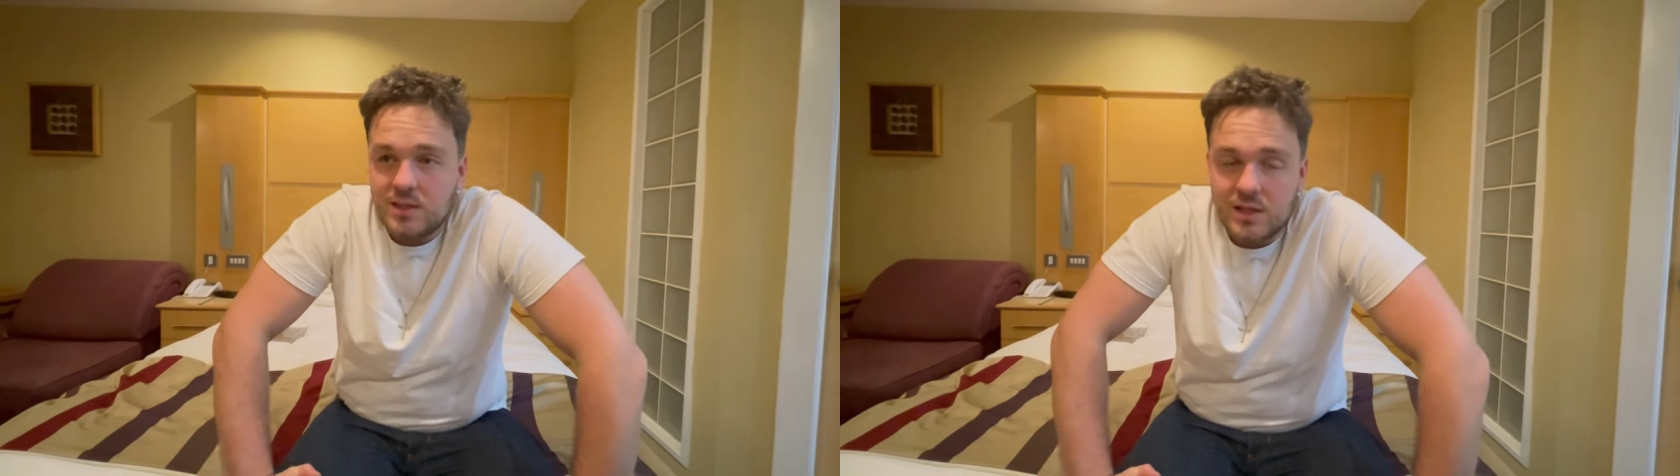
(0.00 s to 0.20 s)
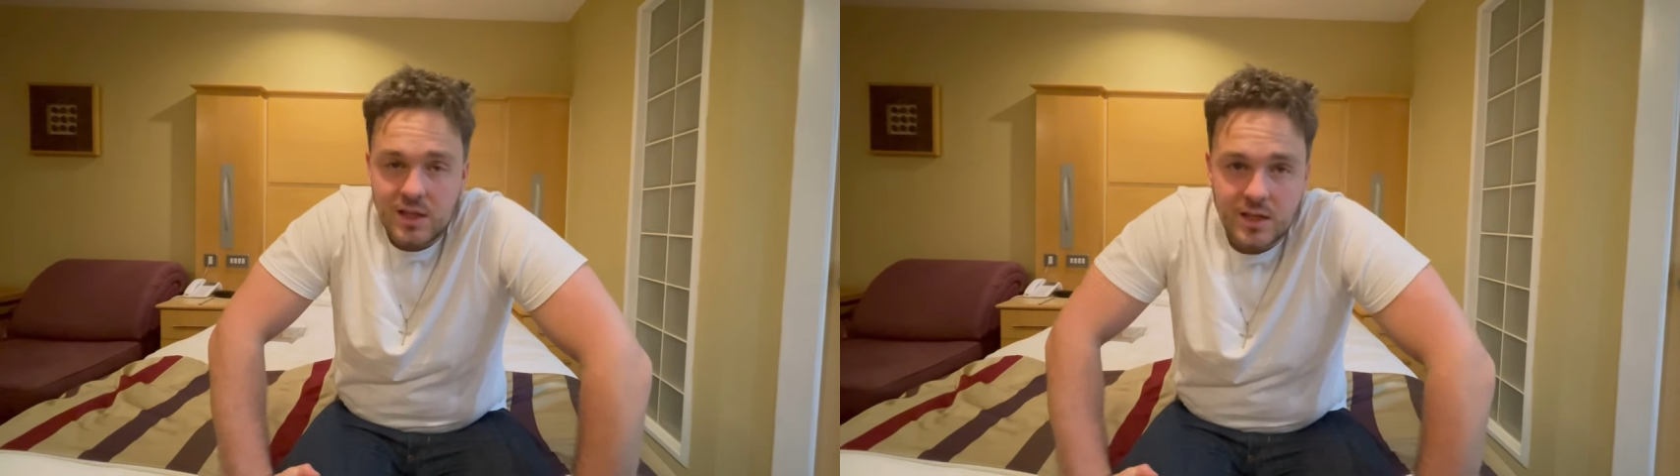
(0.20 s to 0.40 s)
You
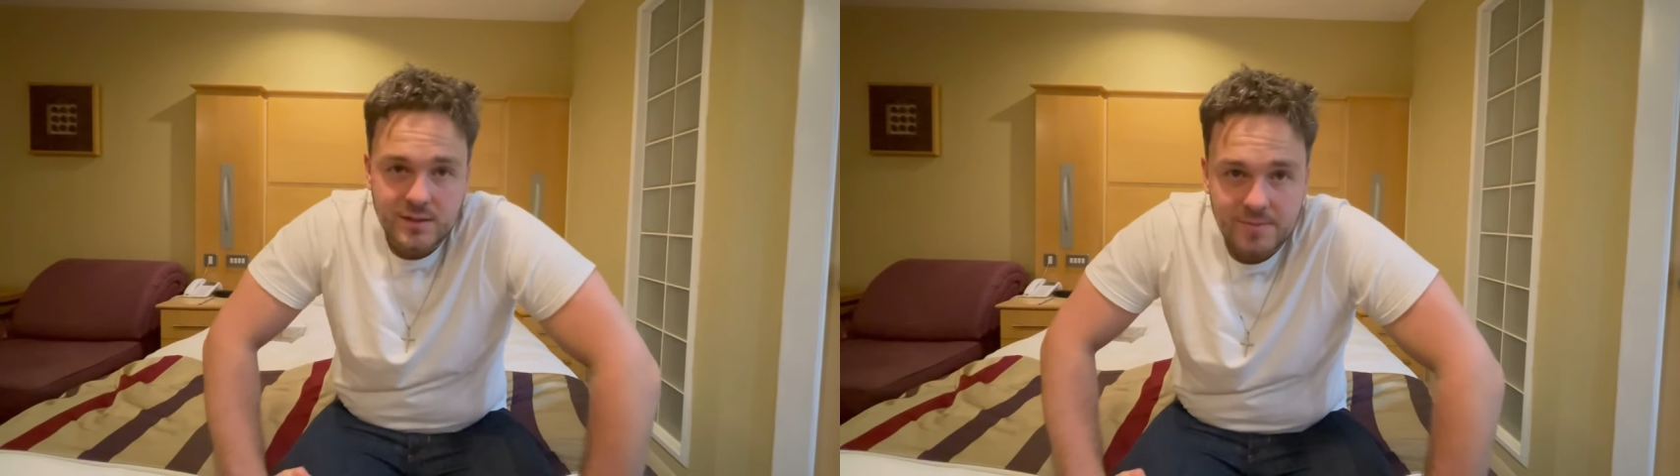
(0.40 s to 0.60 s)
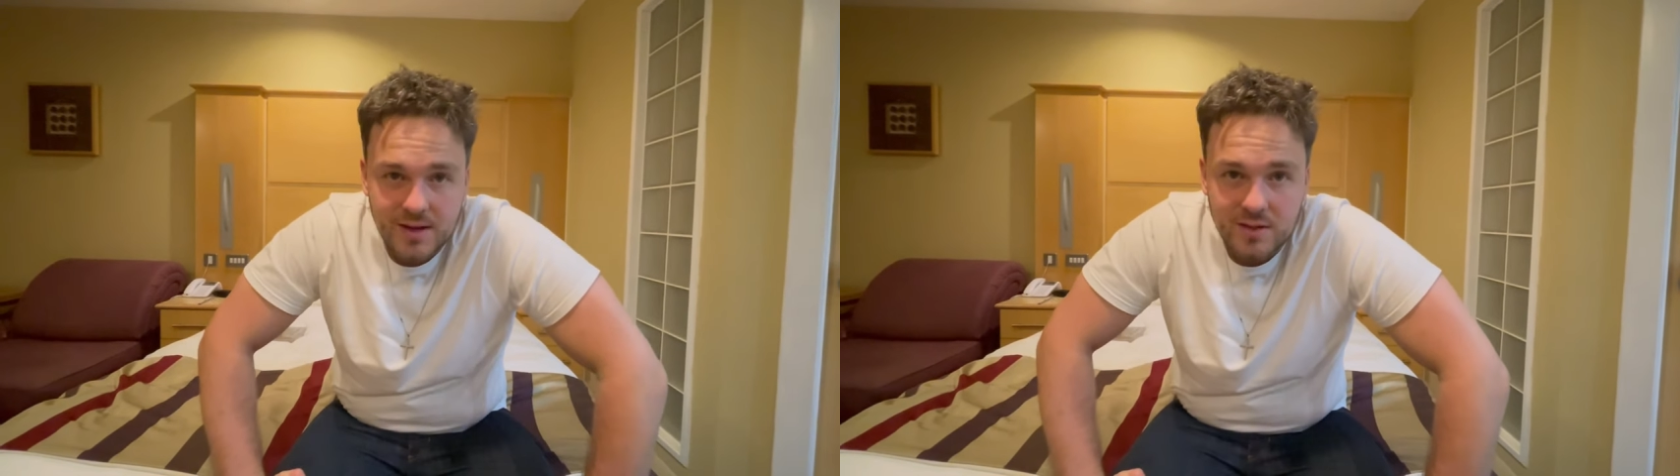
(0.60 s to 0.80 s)
can
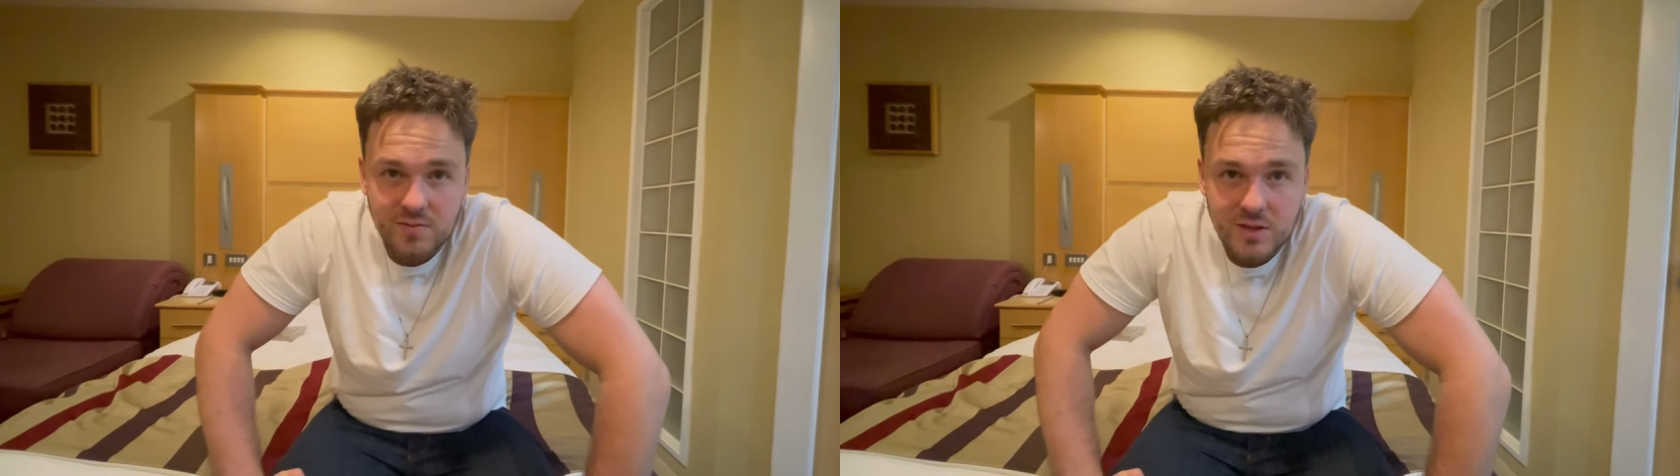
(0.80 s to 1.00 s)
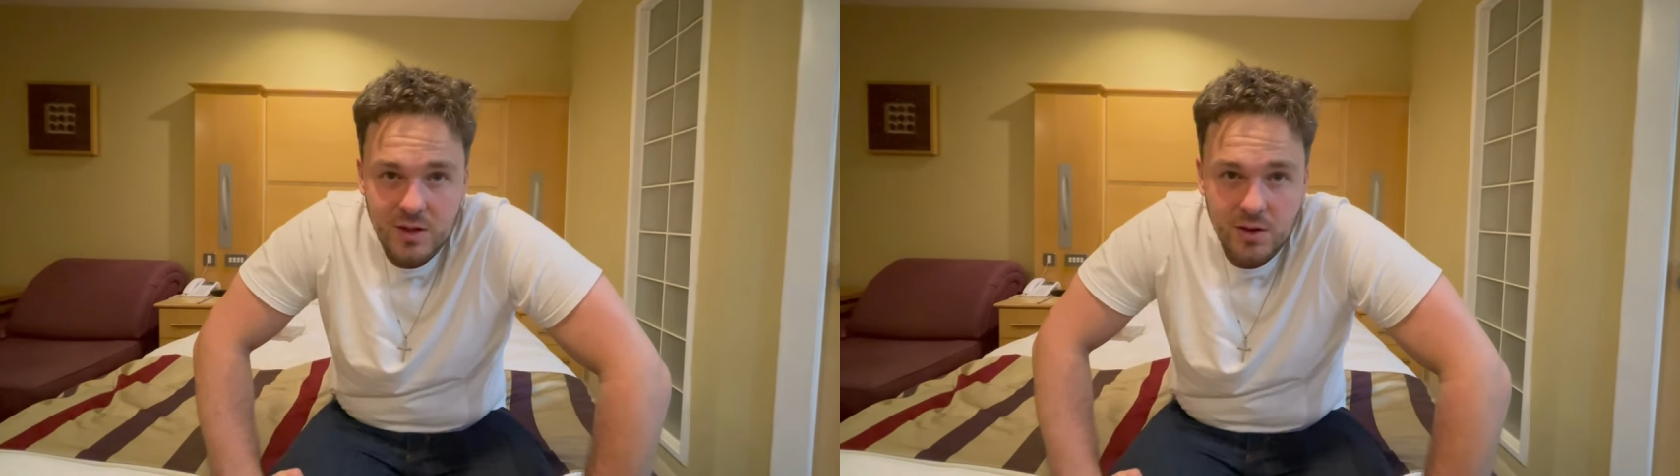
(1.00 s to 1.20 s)
expect a
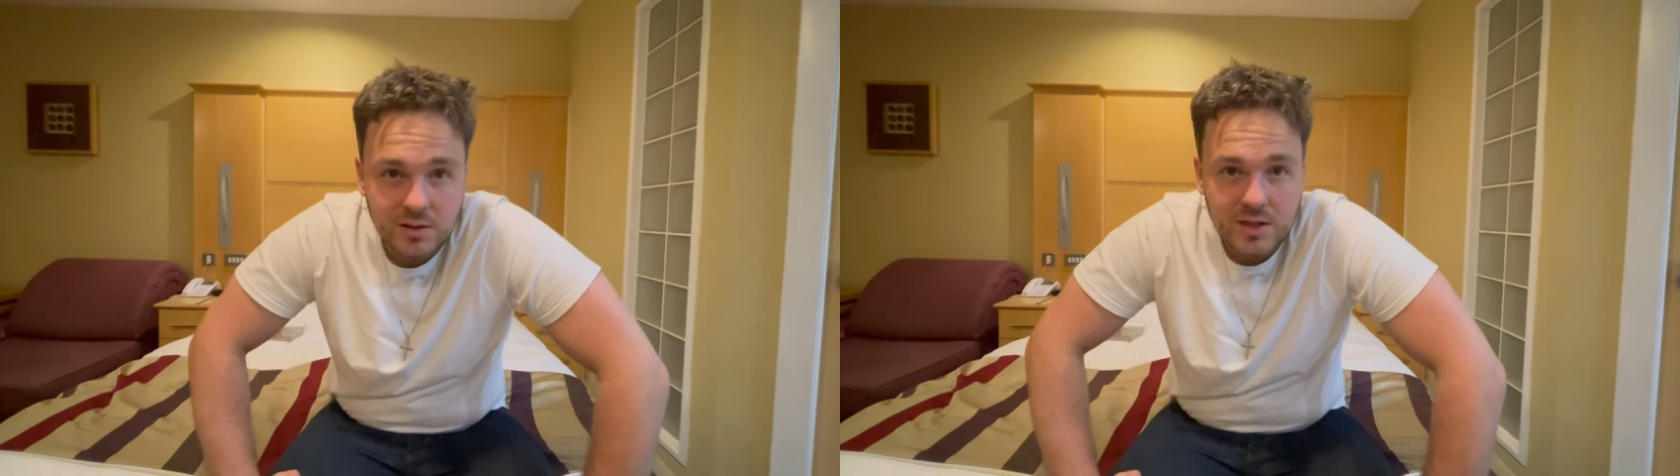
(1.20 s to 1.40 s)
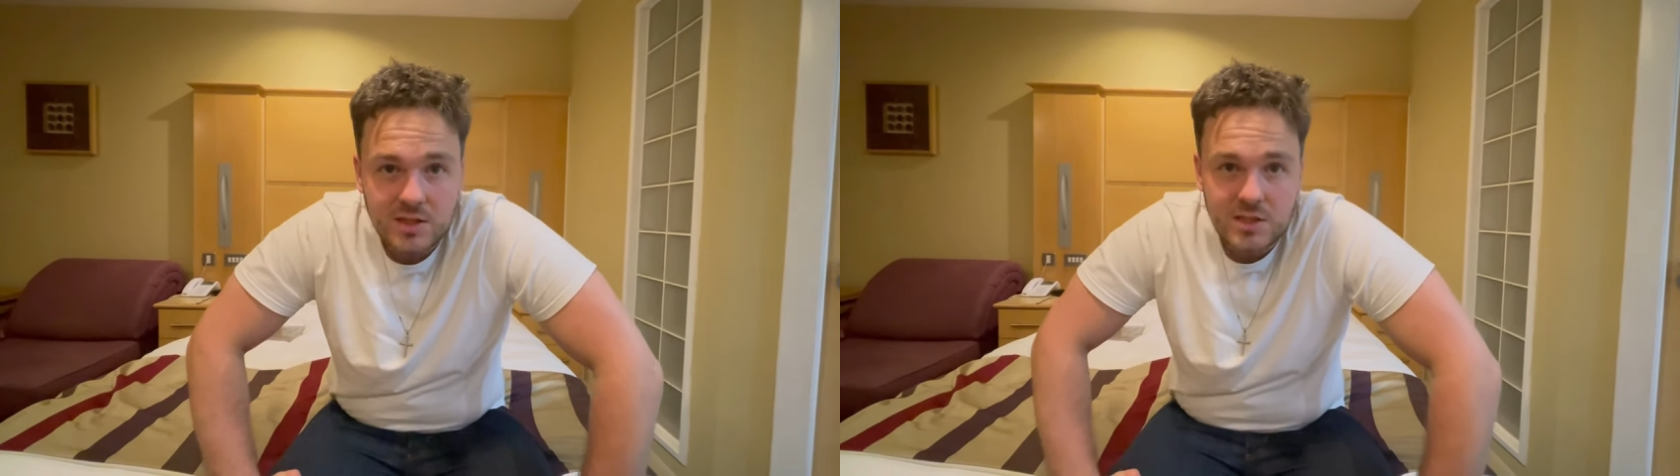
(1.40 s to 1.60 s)
video on
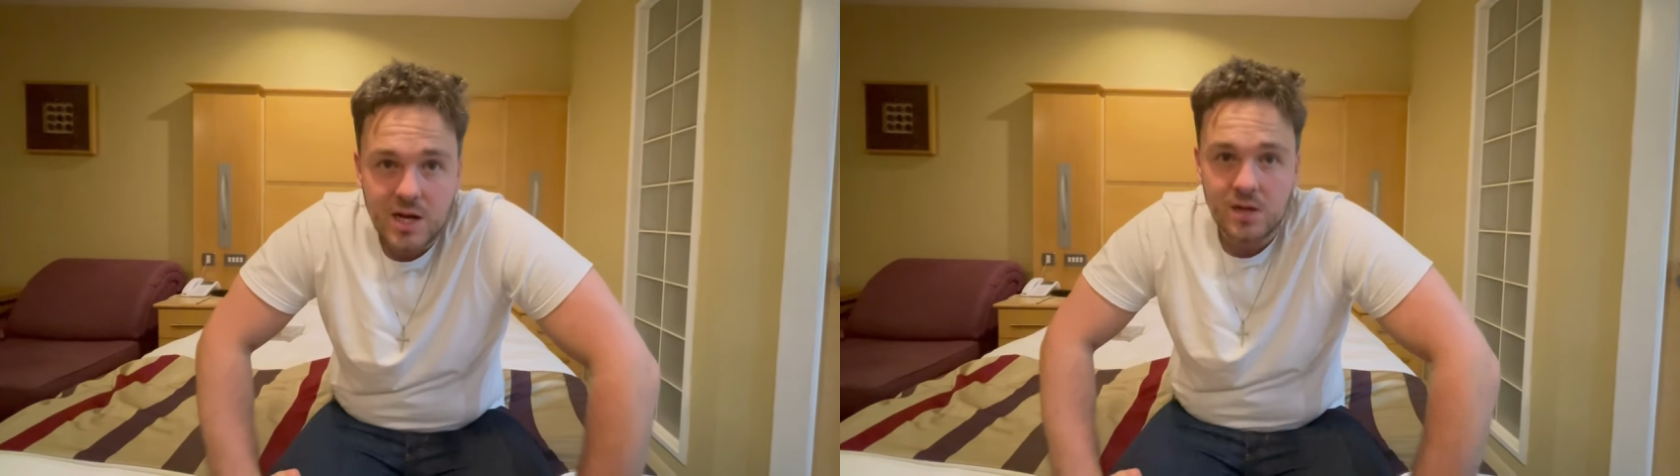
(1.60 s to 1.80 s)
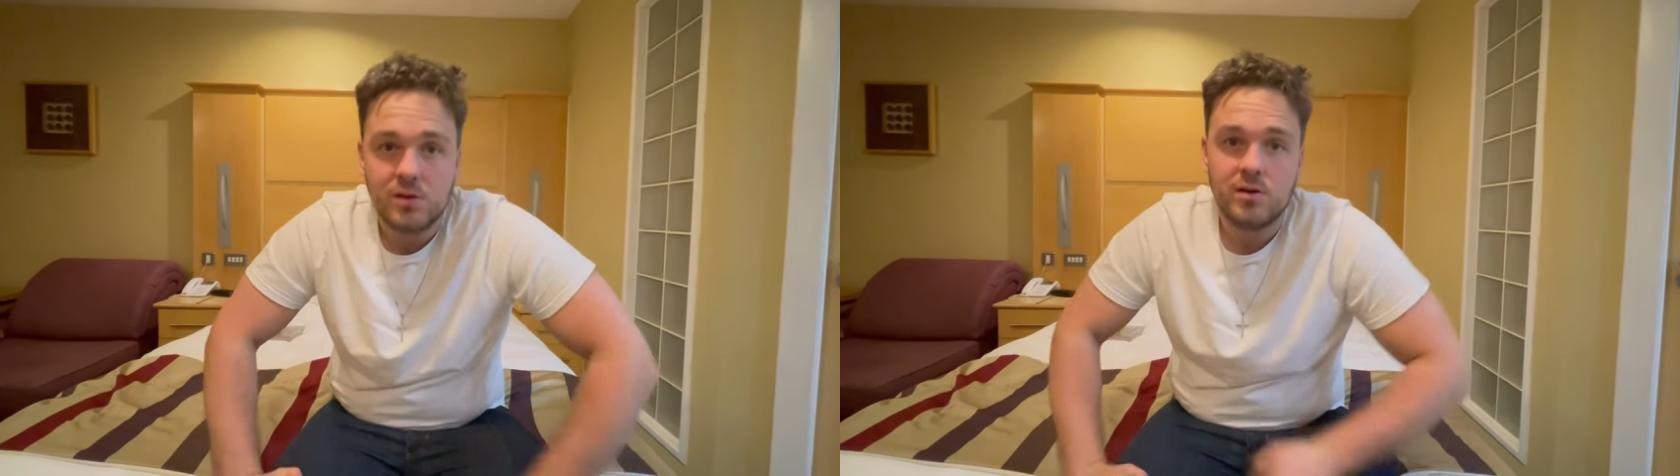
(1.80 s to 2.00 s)
this
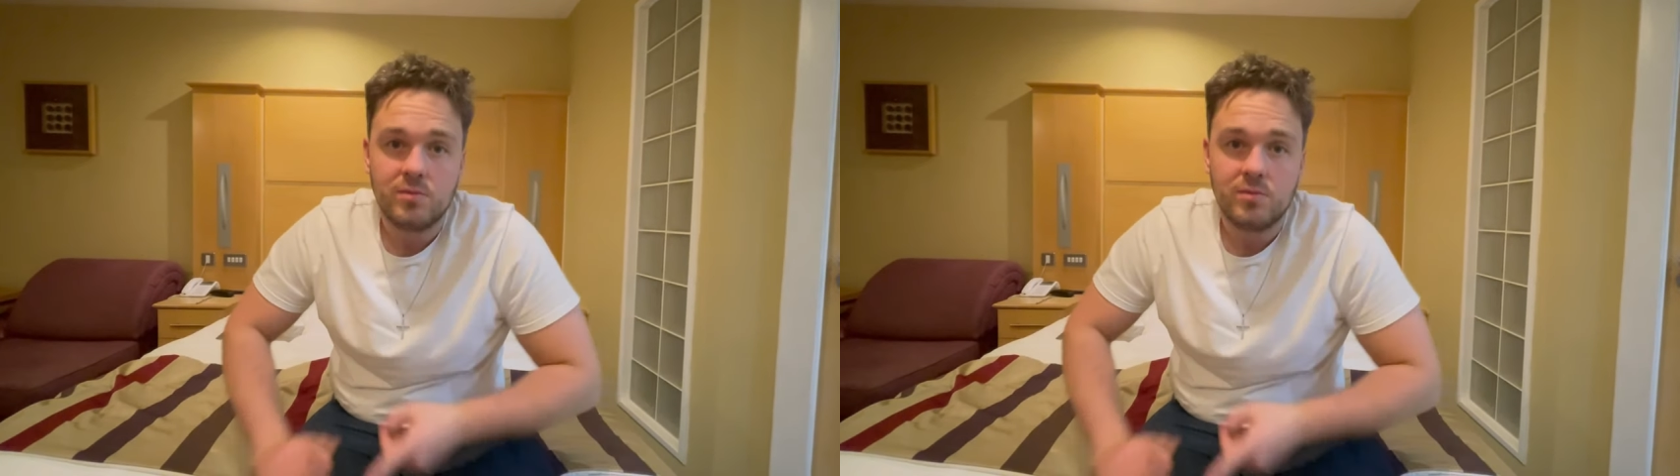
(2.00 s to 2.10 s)
channel